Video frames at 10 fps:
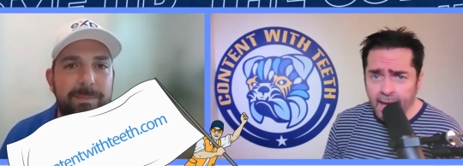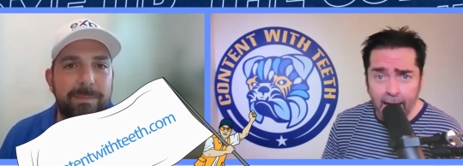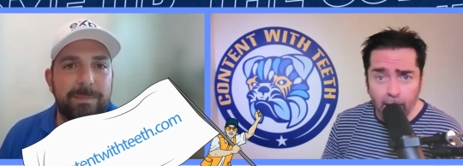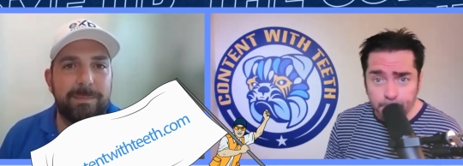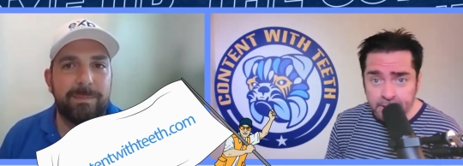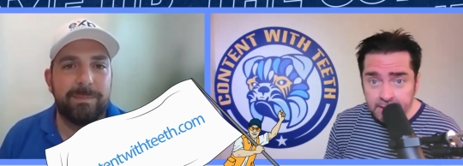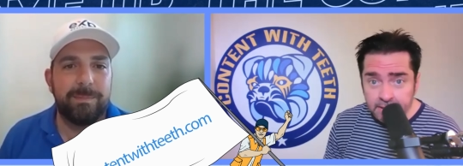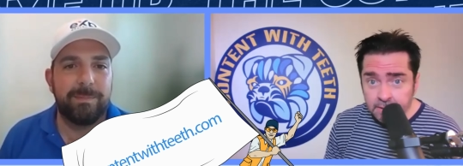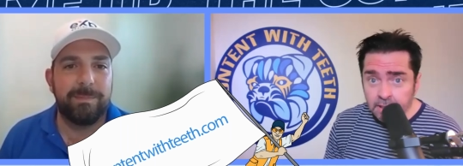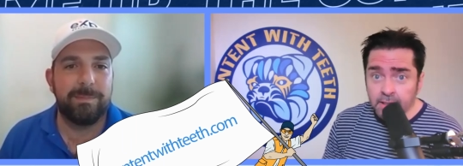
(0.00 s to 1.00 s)

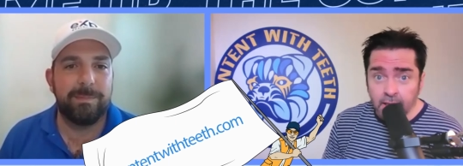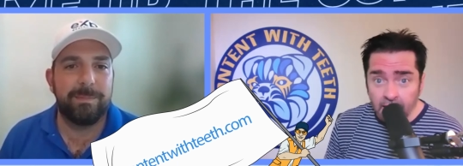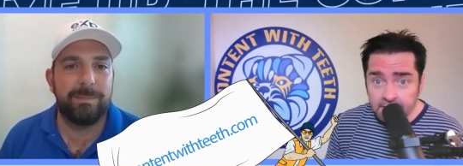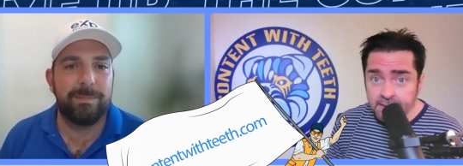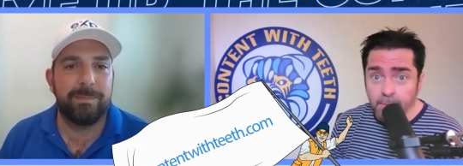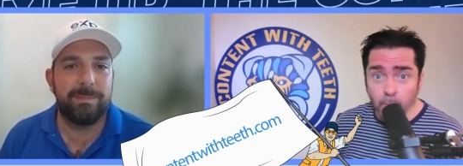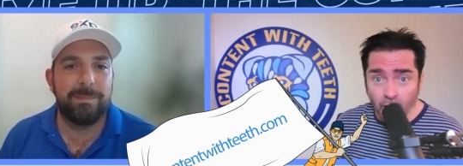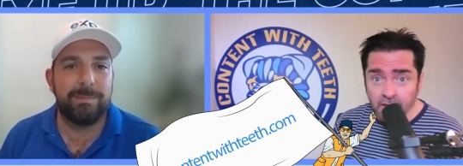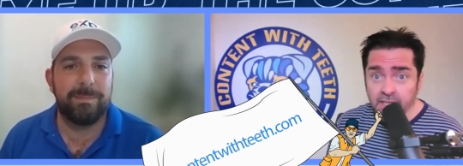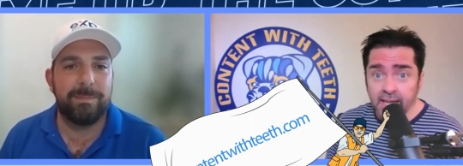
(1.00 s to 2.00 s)
Speaker 1: happening content
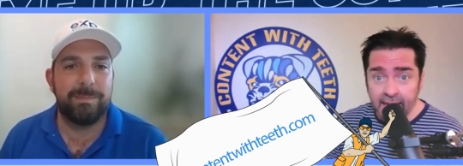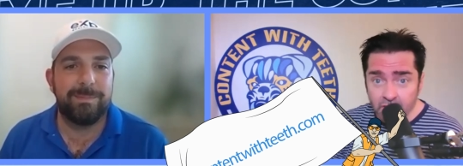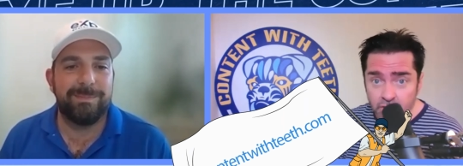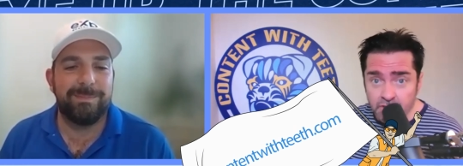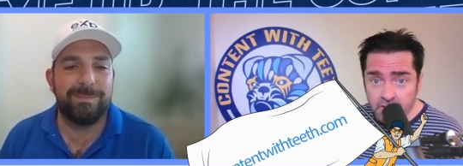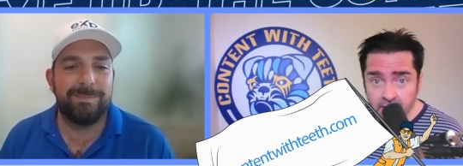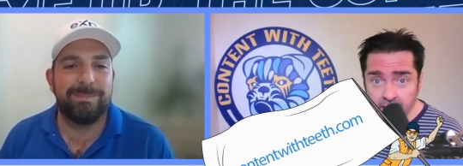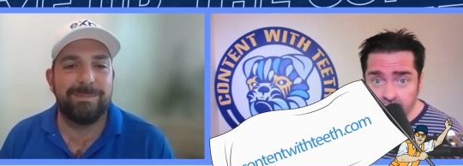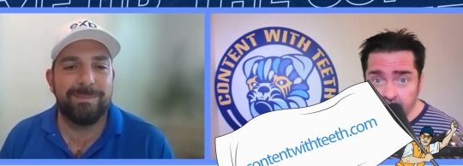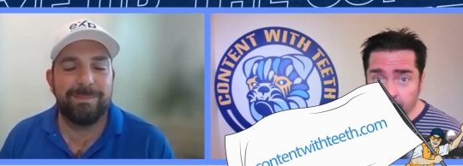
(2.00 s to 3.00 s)
marketing
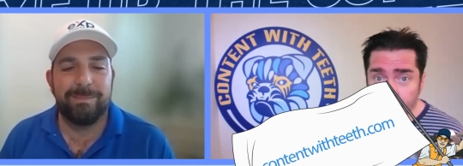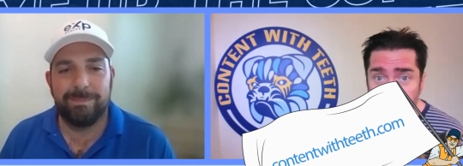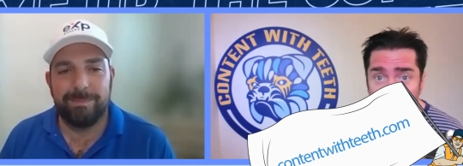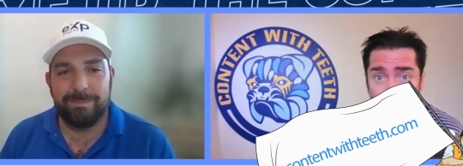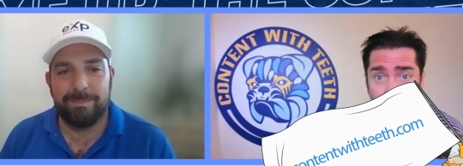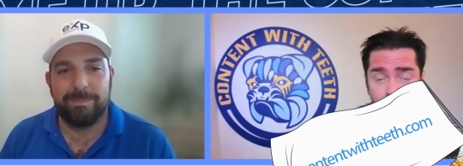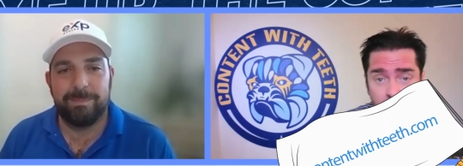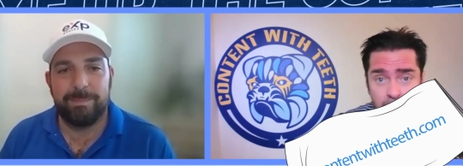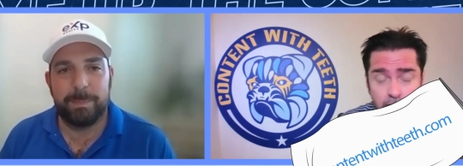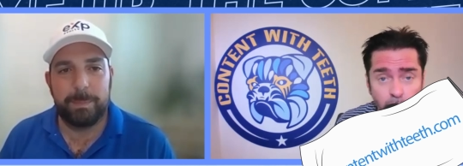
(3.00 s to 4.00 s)
agency. Check them
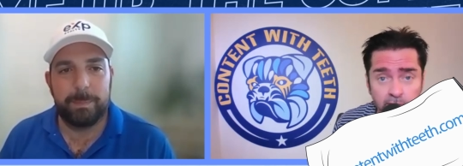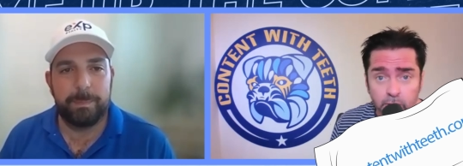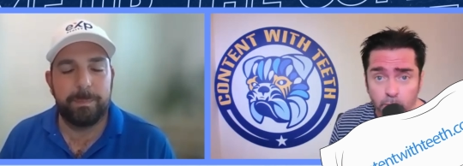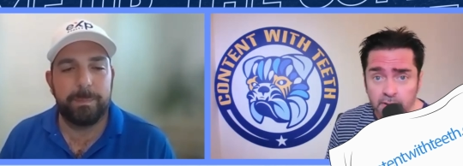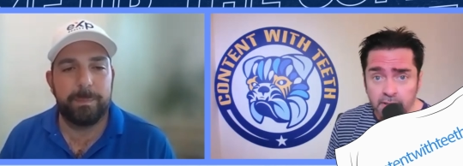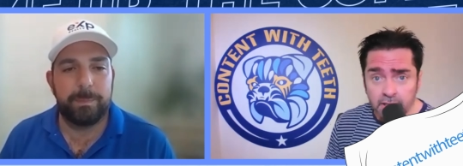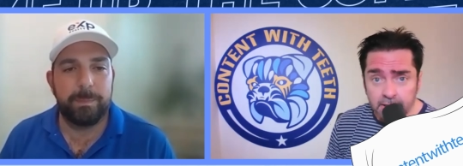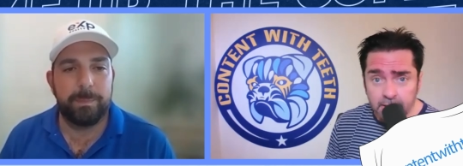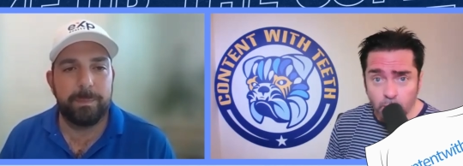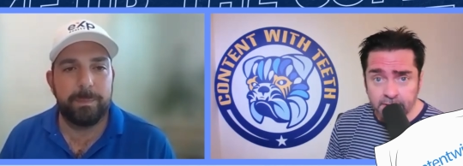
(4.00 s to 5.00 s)
out. They're really, really
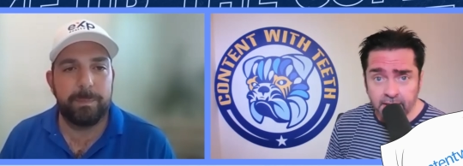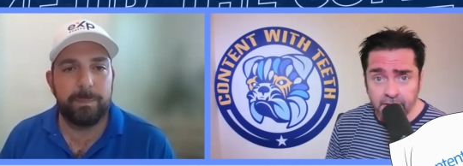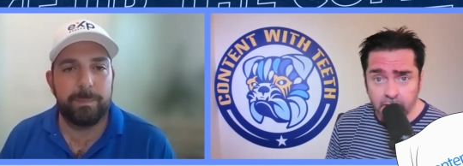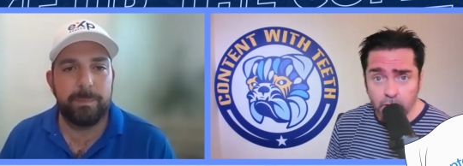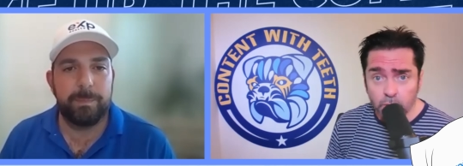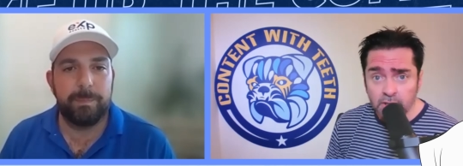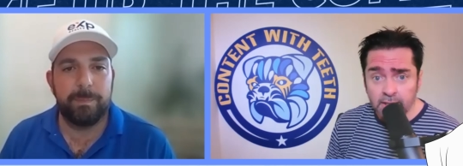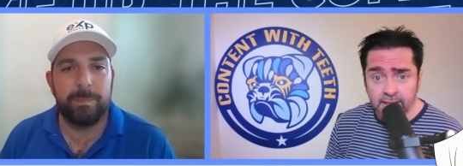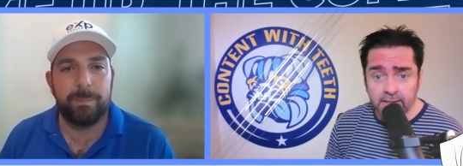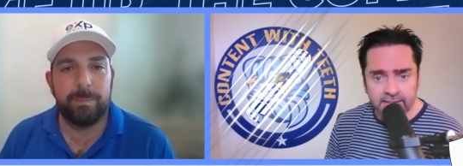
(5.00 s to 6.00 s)
good at what they do.
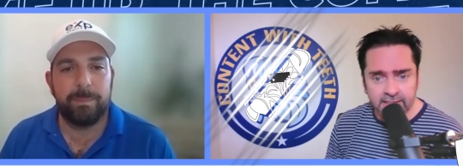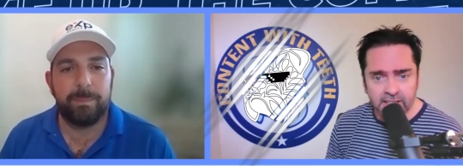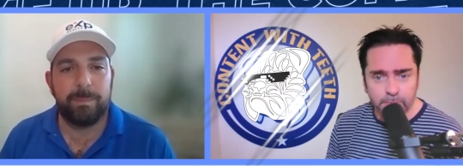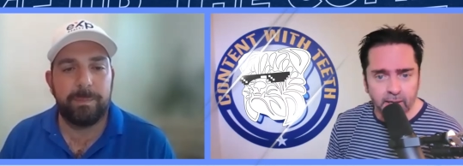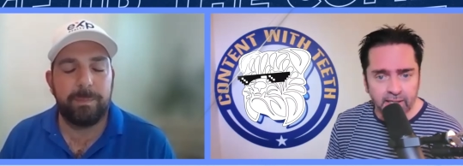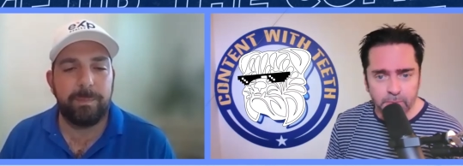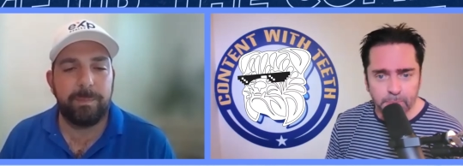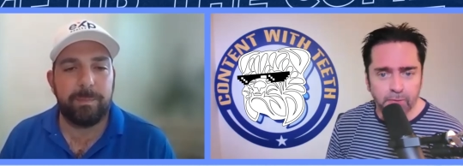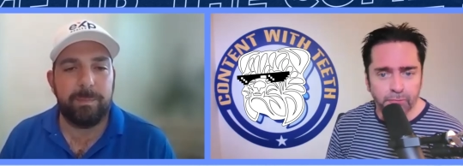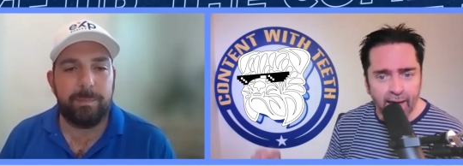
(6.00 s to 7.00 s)
And you can see this by this
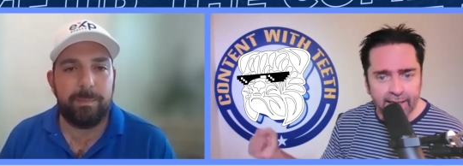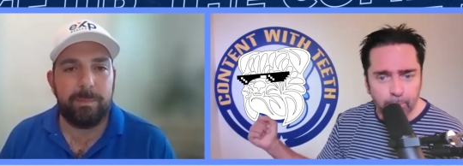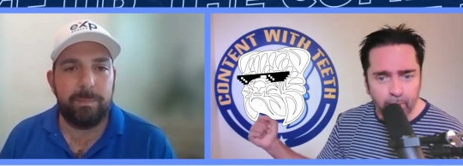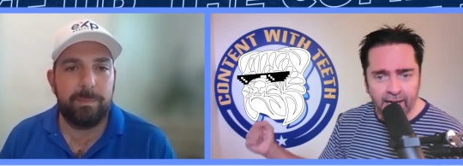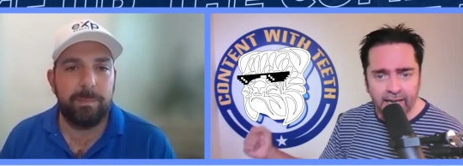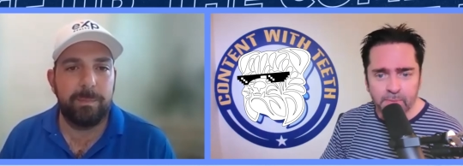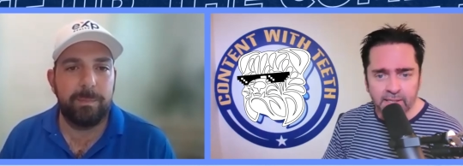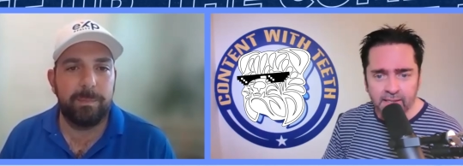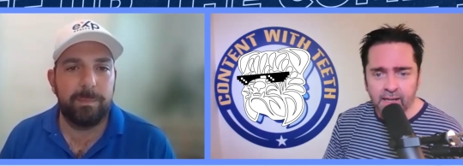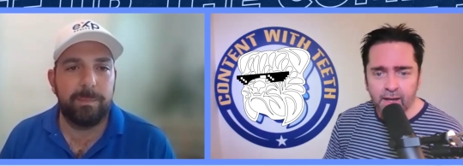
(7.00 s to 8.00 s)
big fathead behind
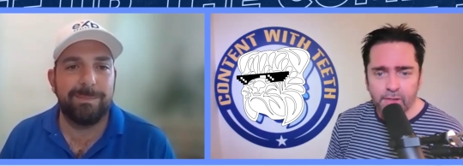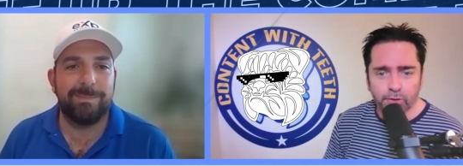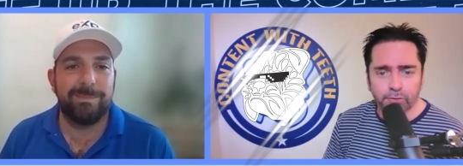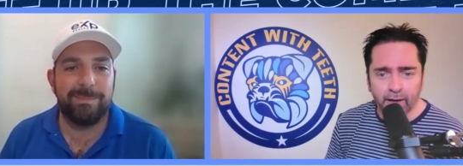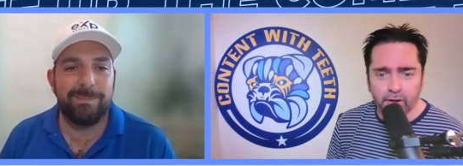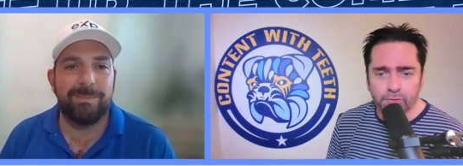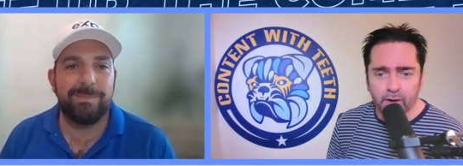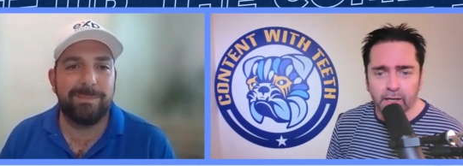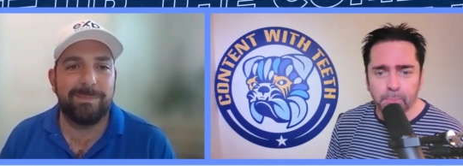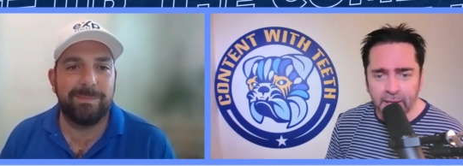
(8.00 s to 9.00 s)
me. They're very,
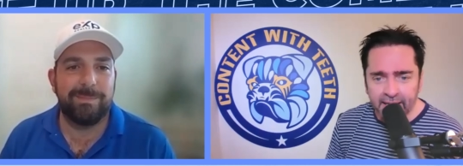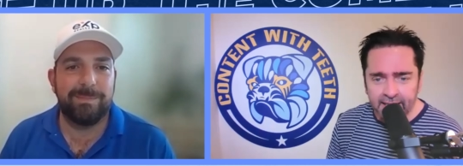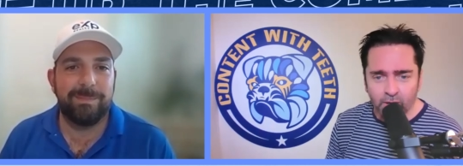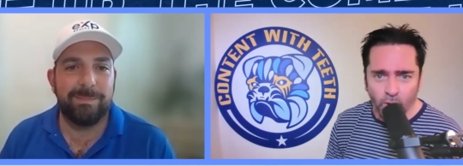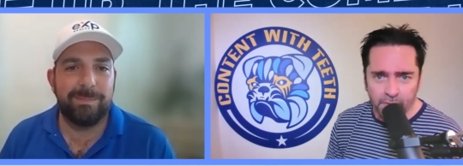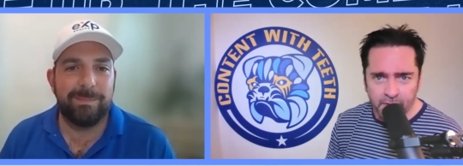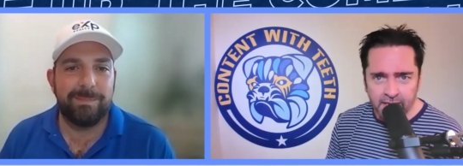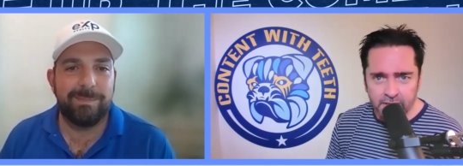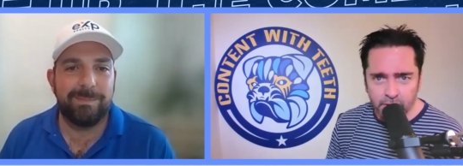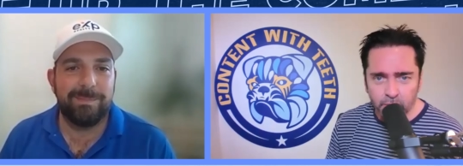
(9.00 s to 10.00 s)
very big at what they
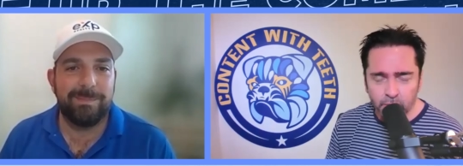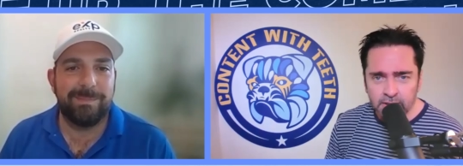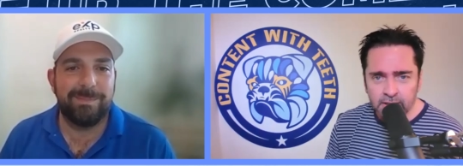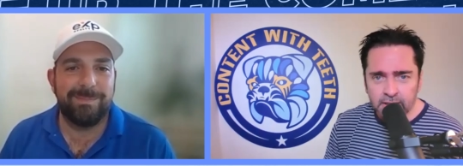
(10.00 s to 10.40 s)
do.